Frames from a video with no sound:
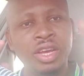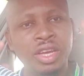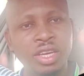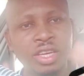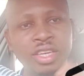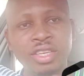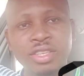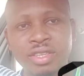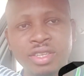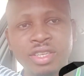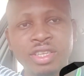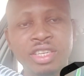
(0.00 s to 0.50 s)

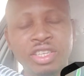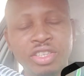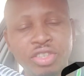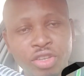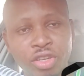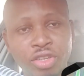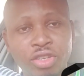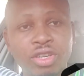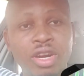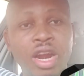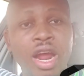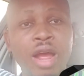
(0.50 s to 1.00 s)
hit the
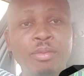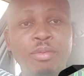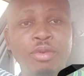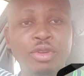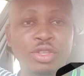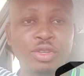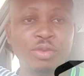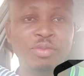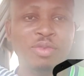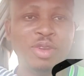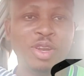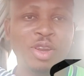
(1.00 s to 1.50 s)
subscribe
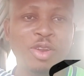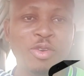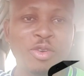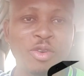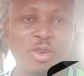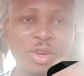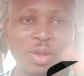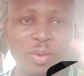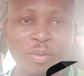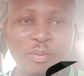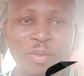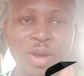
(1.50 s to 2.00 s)
button
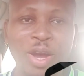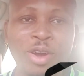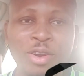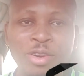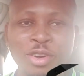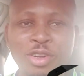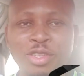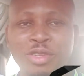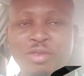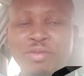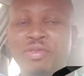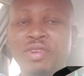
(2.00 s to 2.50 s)
below, the
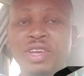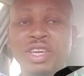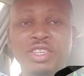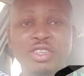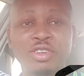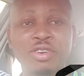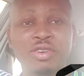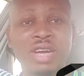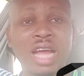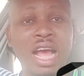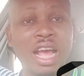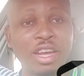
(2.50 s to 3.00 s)
bell
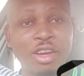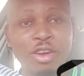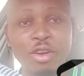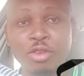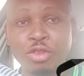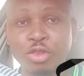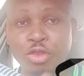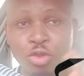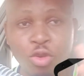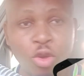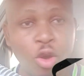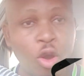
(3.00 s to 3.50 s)
notification
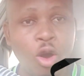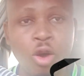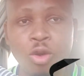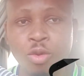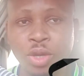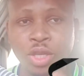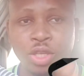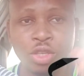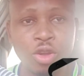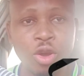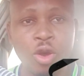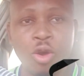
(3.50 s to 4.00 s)
icon to
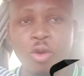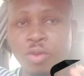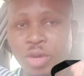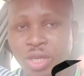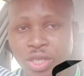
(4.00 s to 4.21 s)
always